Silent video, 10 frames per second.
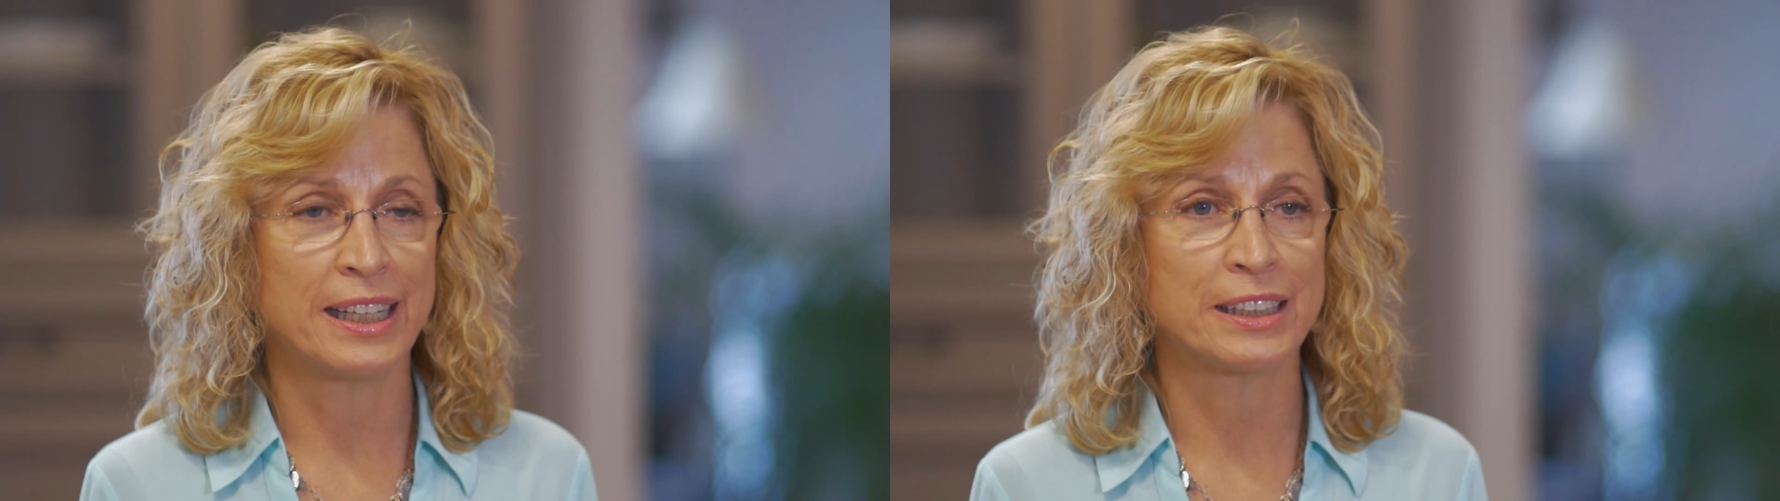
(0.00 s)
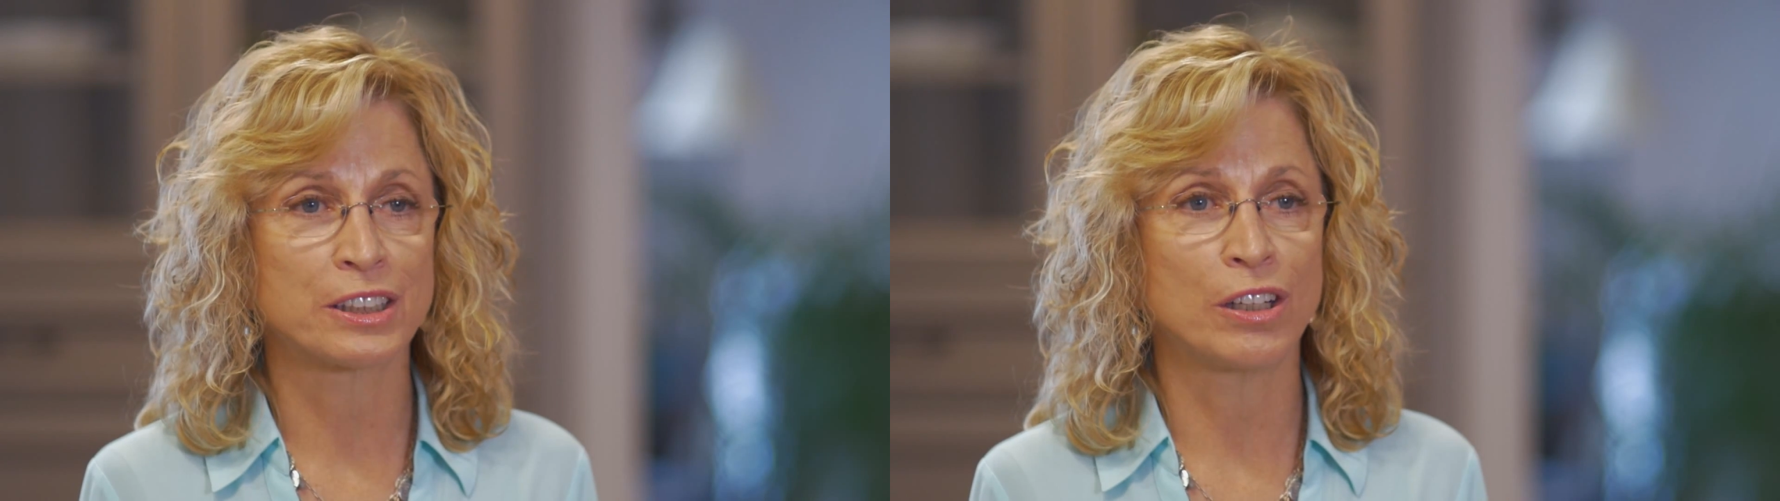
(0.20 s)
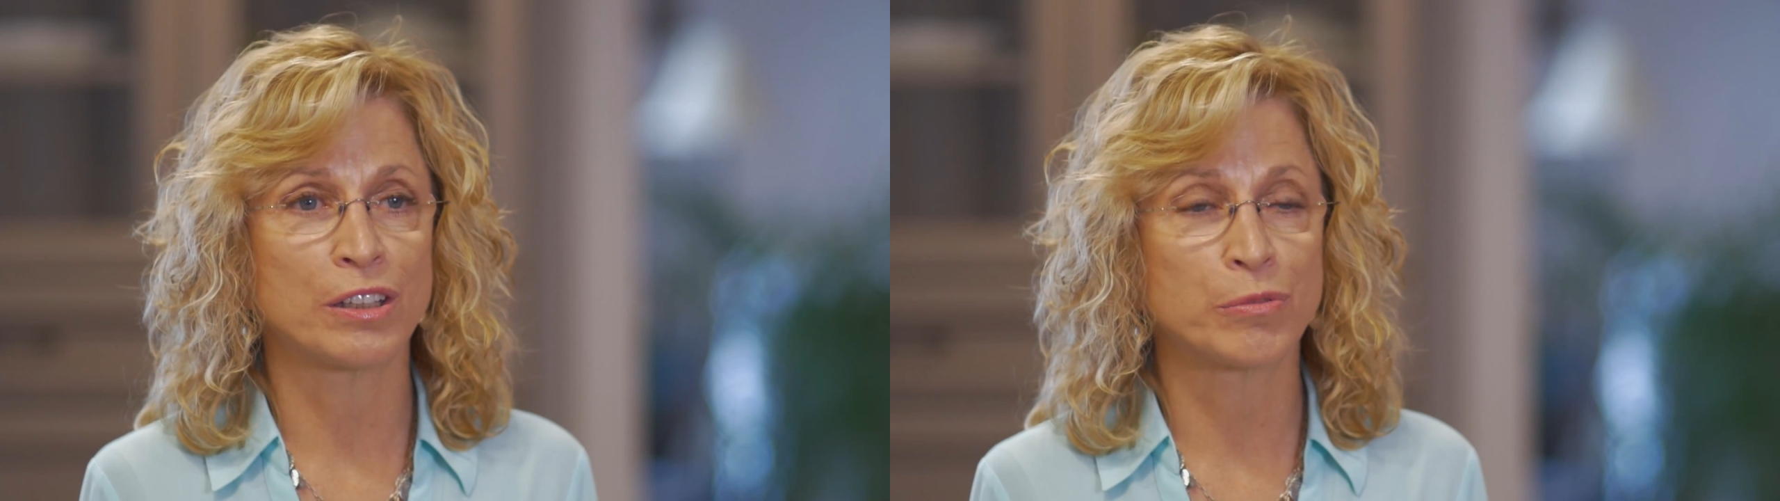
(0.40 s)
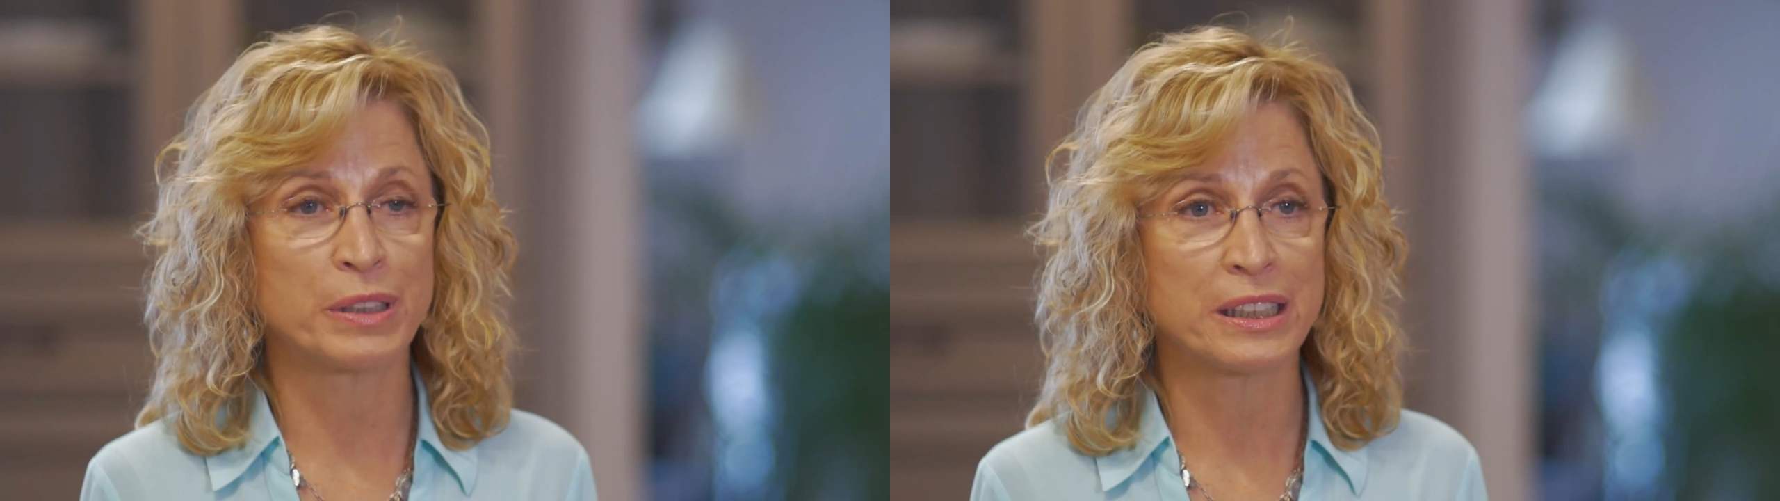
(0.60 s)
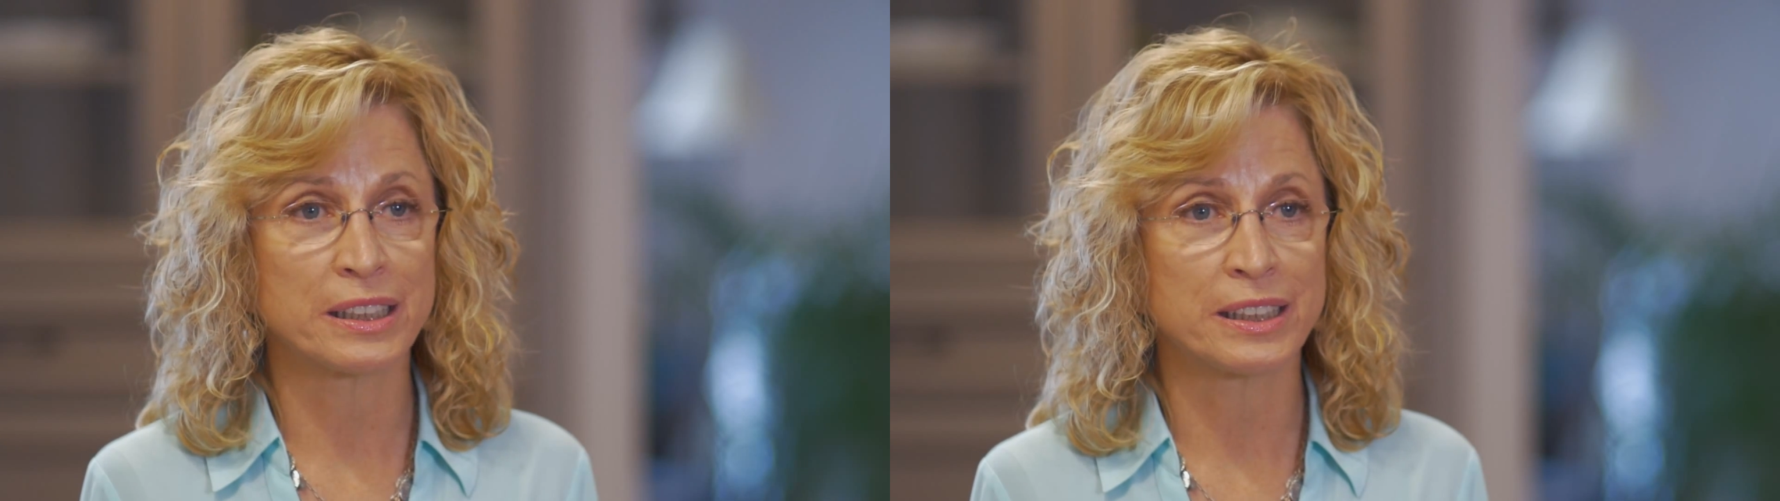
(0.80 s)
has gone
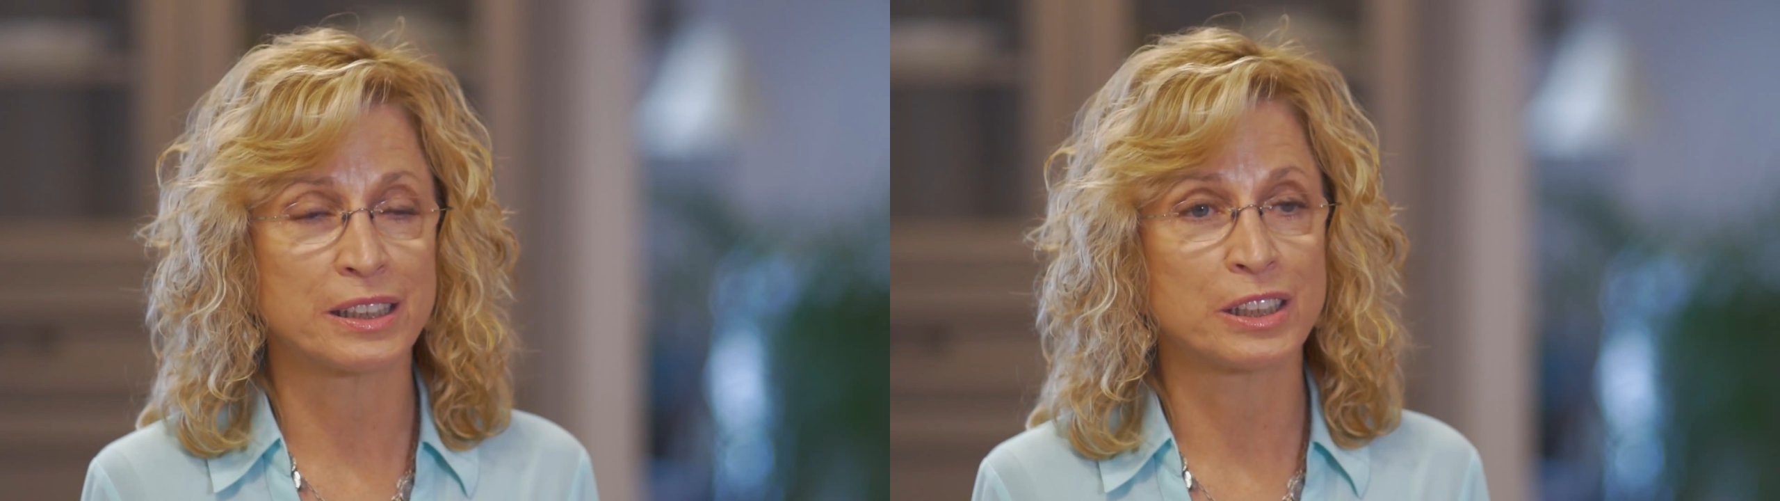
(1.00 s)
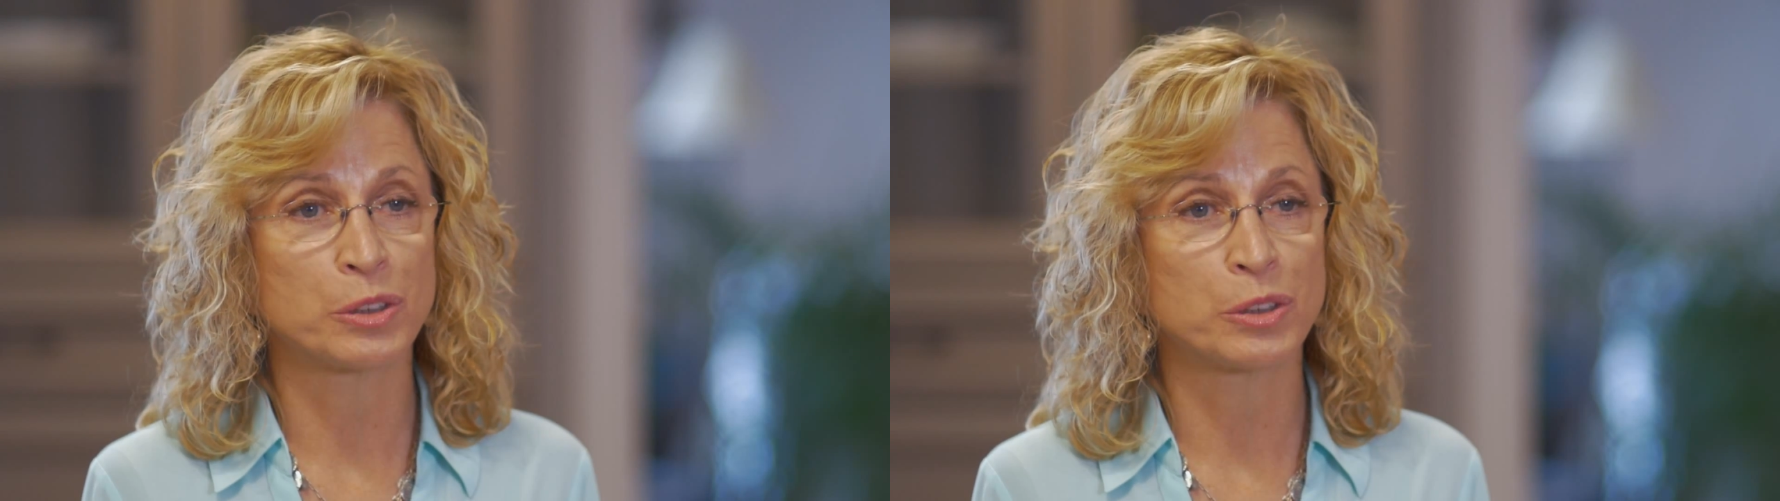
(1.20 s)
really to the